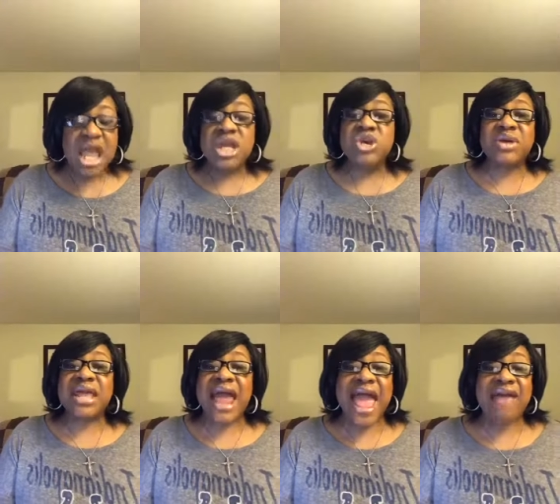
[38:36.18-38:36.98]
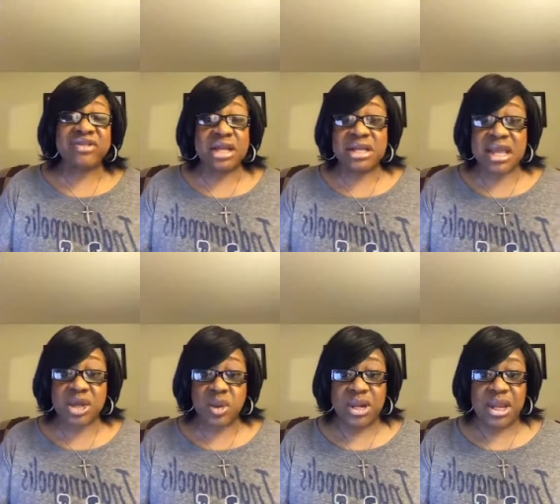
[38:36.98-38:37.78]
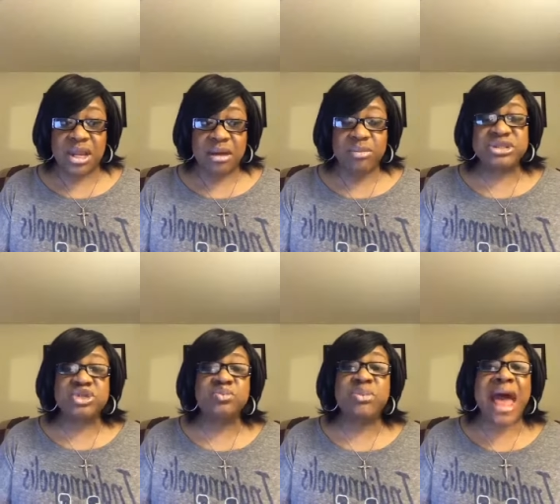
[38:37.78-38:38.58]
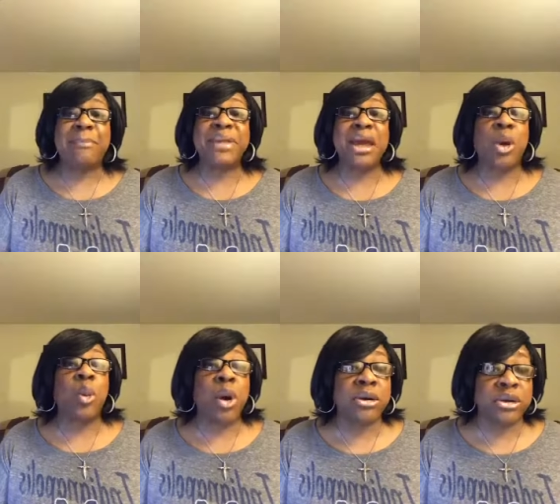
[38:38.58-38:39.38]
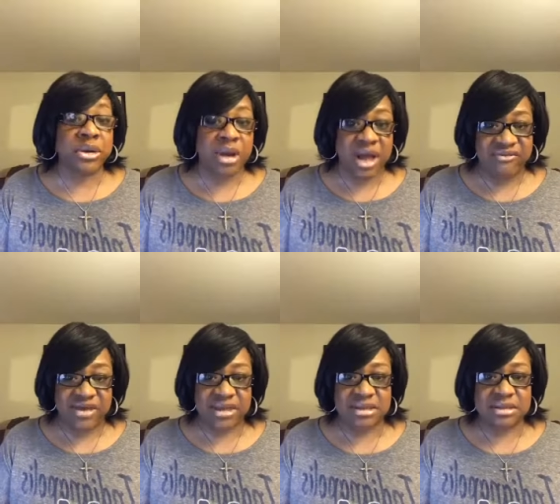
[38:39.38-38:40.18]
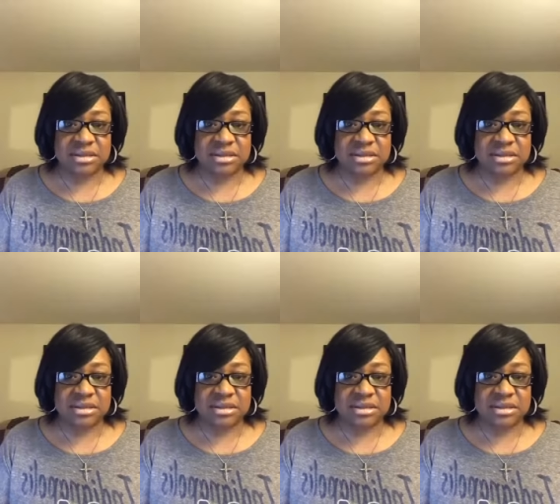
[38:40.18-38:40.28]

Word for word: You can have an iniquity, but you not be a worker of it.